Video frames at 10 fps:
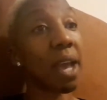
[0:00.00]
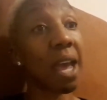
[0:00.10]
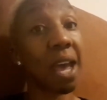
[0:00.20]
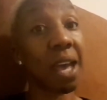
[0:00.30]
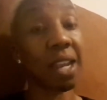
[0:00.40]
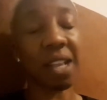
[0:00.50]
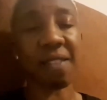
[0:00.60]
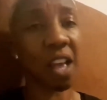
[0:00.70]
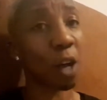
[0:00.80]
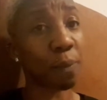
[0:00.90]
and it's
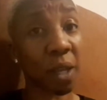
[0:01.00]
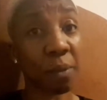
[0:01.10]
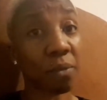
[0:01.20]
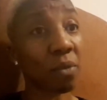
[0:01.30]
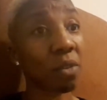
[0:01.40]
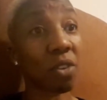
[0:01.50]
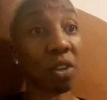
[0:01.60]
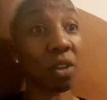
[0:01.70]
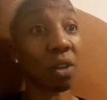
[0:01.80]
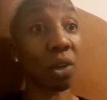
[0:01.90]
helped him
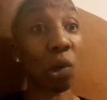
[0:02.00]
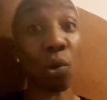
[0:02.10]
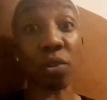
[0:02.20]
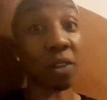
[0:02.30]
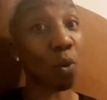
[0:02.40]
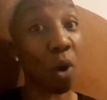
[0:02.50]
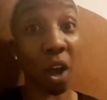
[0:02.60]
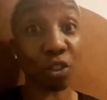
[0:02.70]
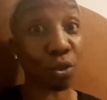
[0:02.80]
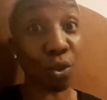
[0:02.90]
to go to the
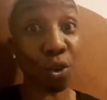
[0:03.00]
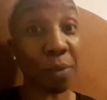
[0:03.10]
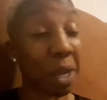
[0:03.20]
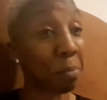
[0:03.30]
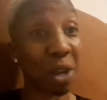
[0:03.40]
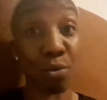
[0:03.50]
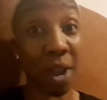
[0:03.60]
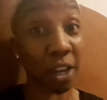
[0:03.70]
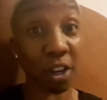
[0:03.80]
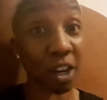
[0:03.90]
washroom and be
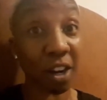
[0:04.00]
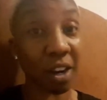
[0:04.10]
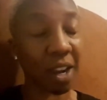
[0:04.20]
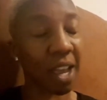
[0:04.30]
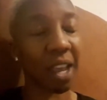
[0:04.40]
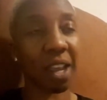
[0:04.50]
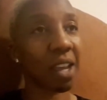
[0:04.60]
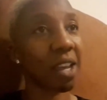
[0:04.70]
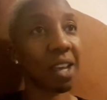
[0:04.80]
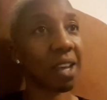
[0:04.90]
regular. Like,
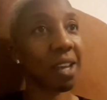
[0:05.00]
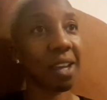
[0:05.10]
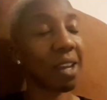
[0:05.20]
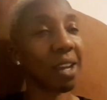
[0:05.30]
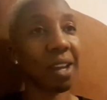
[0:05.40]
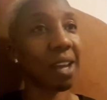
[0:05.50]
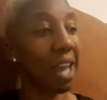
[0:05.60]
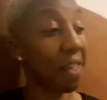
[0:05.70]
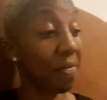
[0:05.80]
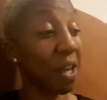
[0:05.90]

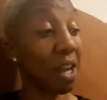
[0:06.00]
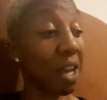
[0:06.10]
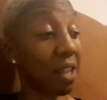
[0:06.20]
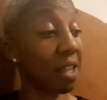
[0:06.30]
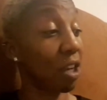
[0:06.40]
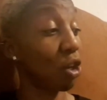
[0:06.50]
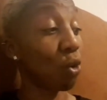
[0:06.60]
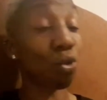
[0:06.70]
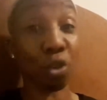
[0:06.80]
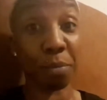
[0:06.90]
and the
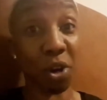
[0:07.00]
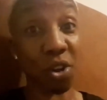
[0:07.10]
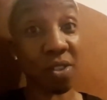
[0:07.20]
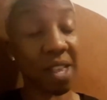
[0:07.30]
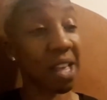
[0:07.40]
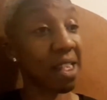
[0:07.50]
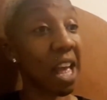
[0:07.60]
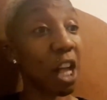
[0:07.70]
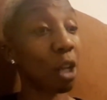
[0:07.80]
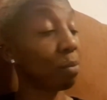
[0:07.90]
NutriBurst has
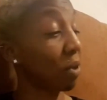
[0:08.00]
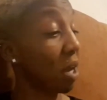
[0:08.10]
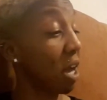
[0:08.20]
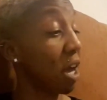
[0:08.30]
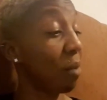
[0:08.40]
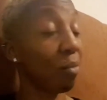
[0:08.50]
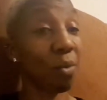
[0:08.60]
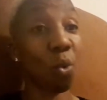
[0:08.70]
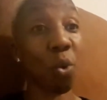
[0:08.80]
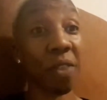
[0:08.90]
helped
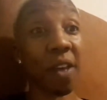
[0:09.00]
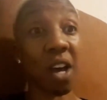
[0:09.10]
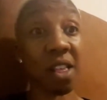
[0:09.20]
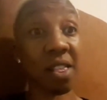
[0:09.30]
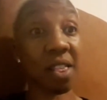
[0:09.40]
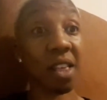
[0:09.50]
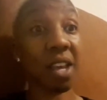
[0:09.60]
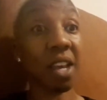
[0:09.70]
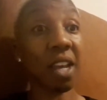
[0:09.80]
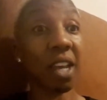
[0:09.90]
with us,
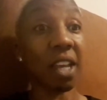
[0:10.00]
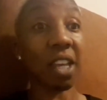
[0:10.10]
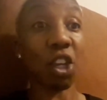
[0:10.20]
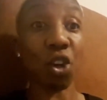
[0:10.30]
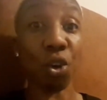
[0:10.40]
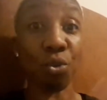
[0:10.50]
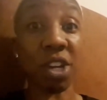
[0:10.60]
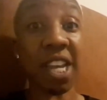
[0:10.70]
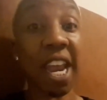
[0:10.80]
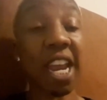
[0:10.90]
you know,
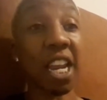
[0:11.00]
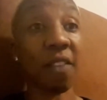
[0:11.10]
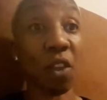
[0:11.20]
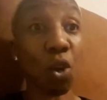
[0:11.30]
retaining the